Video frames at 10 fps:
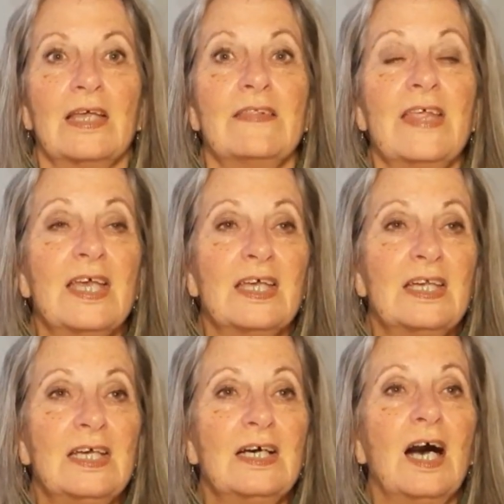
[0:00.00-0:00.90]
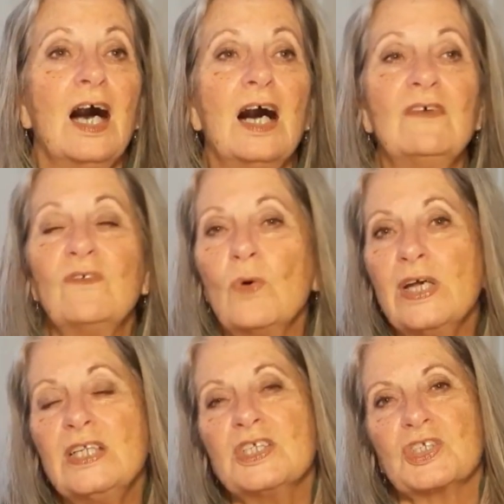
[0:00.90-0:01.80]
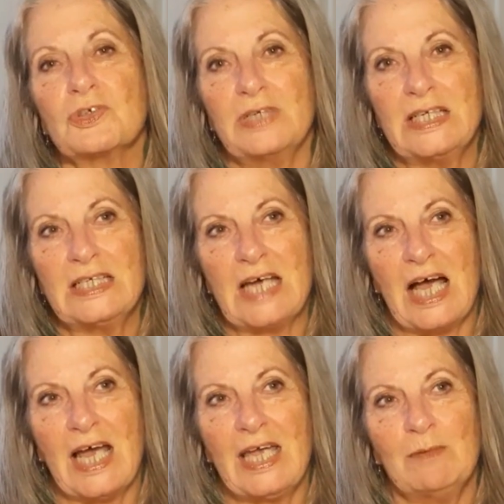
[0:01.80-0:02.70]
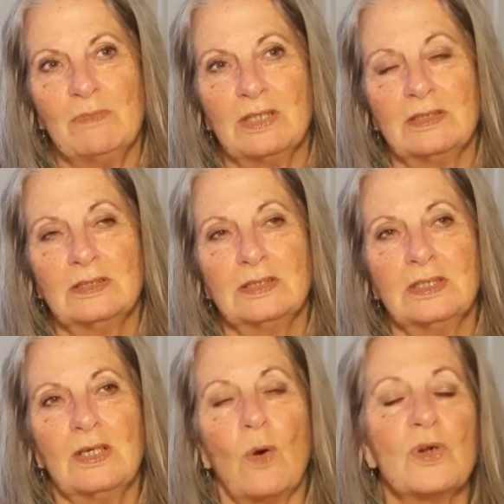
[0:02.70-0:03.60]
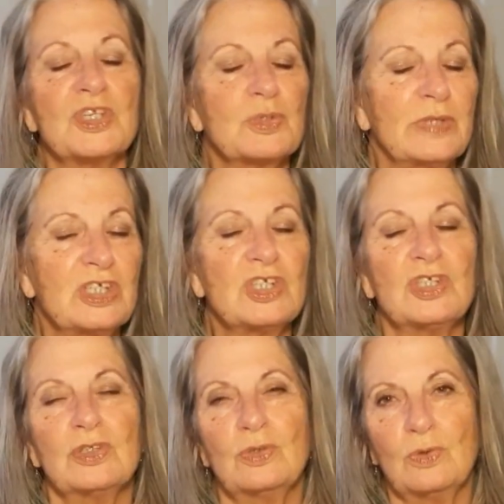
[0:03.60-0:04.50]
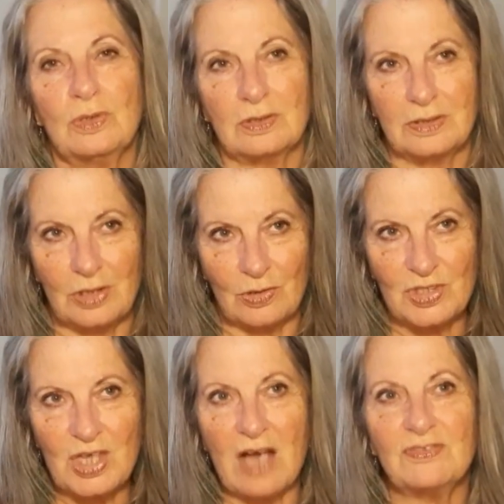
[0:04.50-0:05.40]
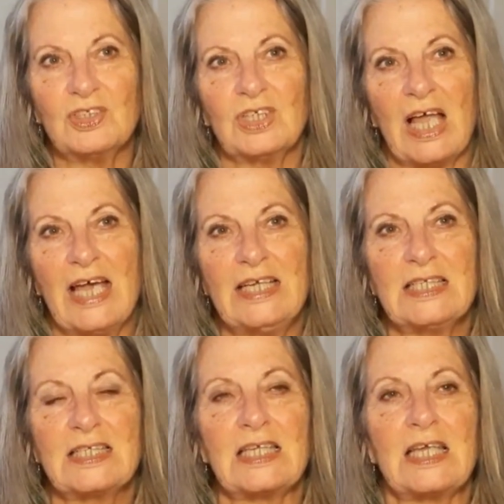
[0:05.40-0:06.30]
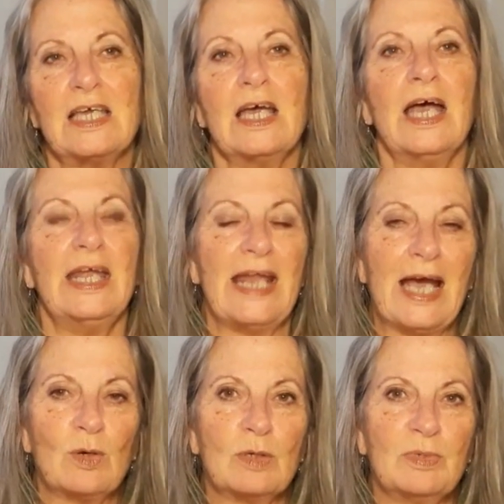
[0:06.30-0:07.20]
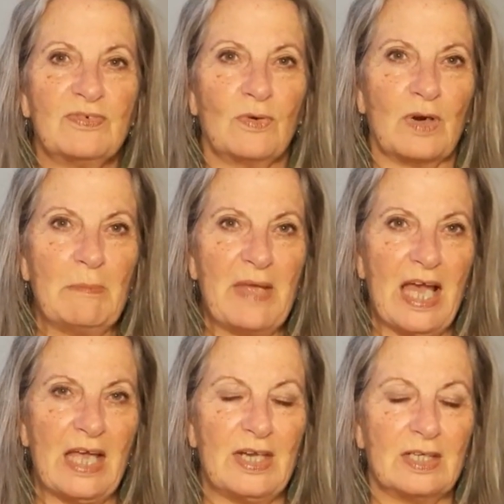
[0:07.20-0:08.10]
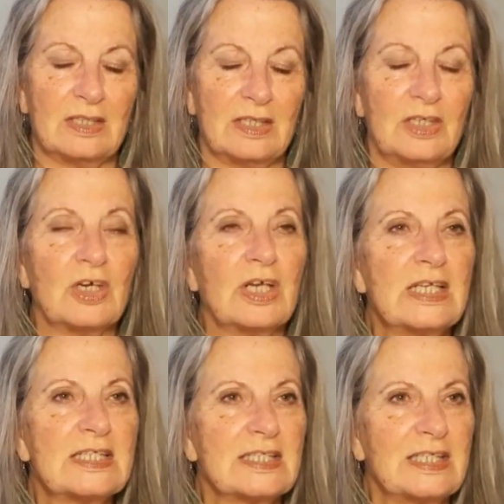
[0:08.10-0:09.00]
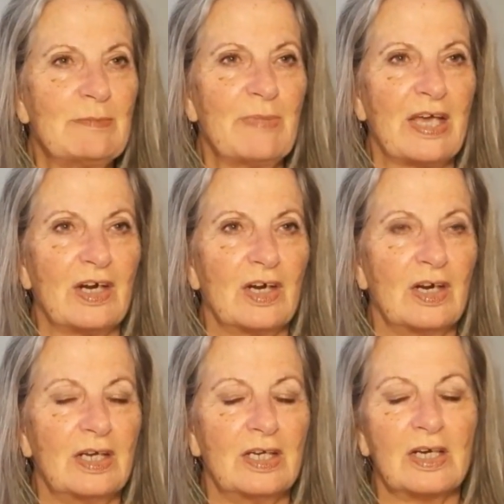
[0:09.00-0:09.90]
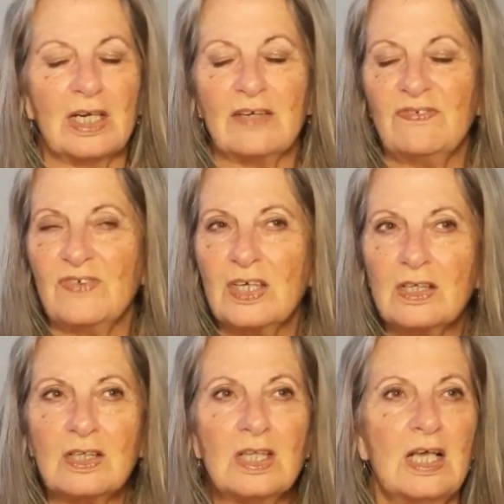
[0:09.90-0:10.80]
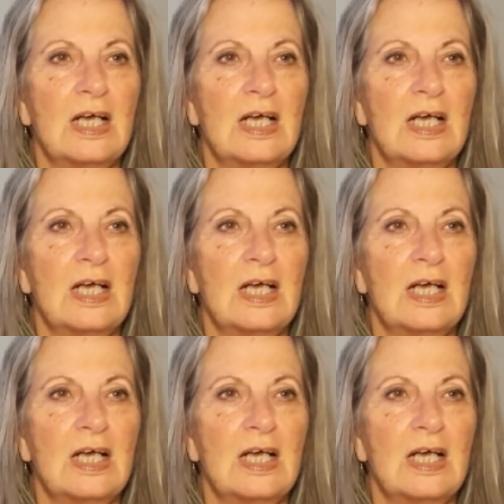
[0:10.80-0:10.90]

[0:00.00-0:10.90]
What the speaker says: Then avoid screen time or switch to, softer lights an hour before bed. You're going to sleep better, you're going to feel